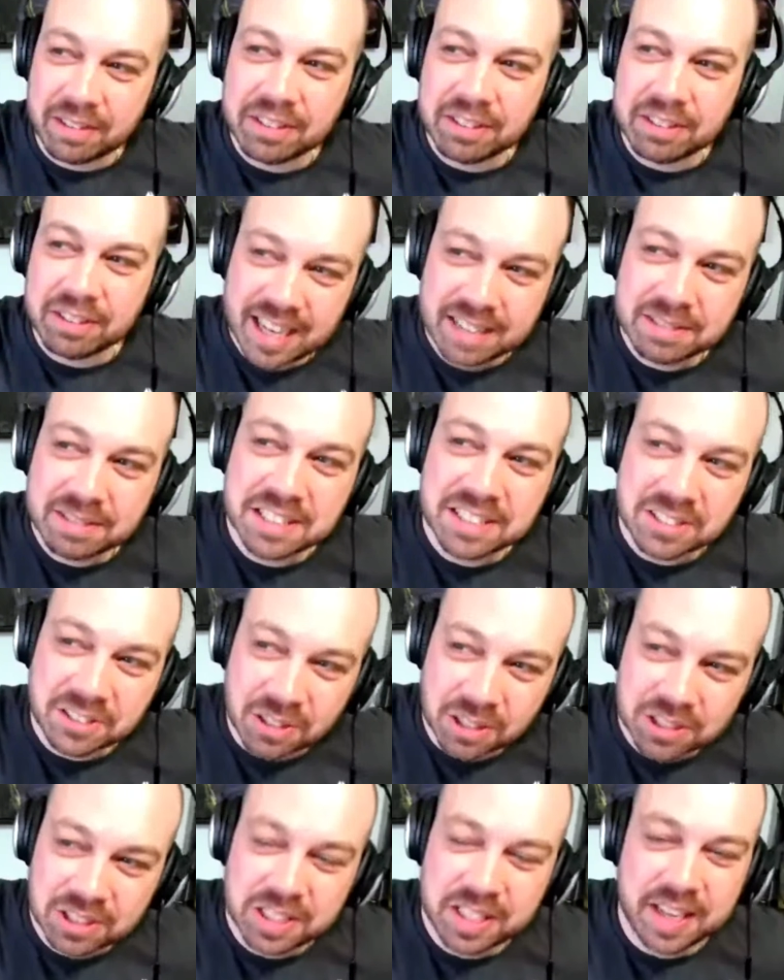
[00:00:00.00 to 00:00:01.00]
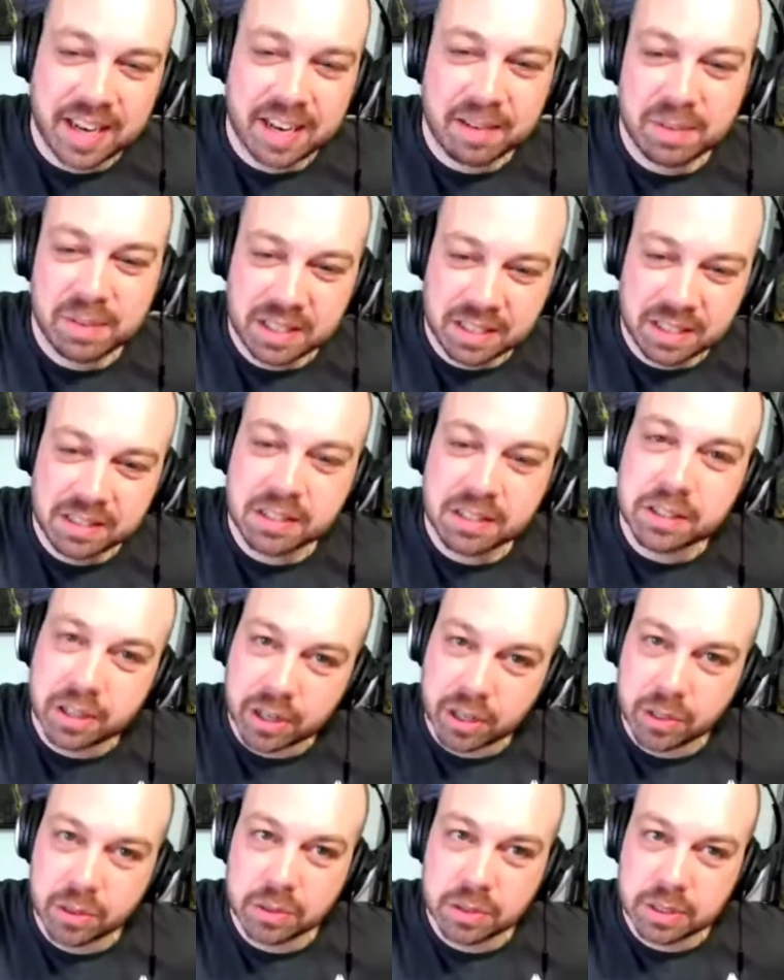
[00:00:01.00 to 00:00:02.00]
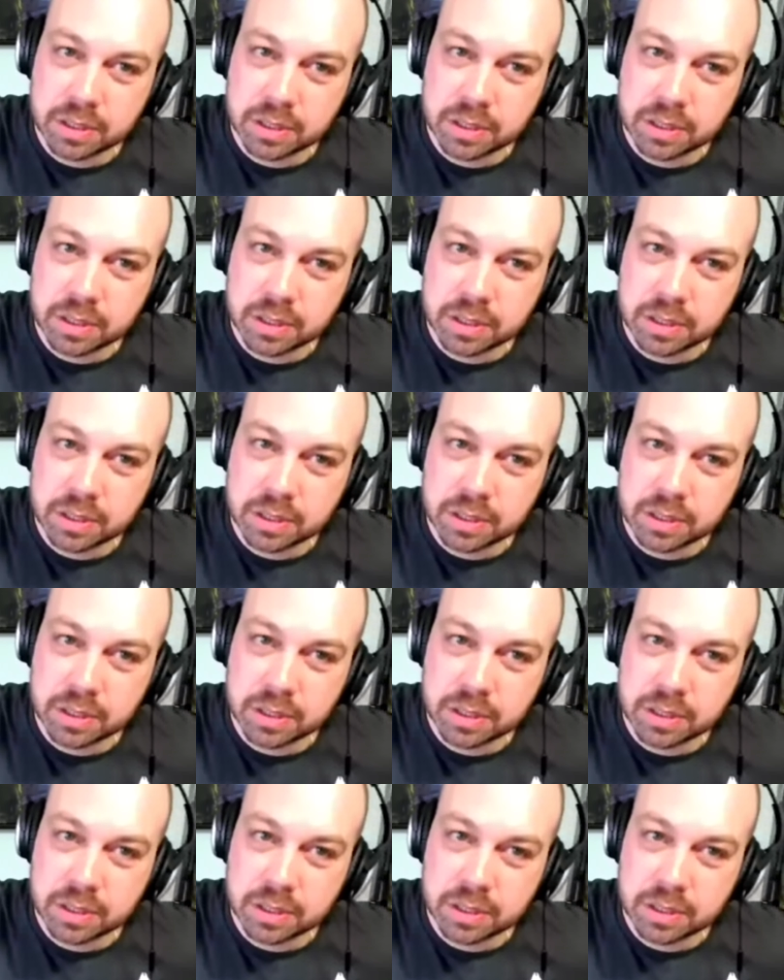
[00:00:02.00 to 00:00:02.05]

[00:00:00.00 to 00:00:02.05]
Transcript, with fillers: you have your tablet, you launch the app, and there are your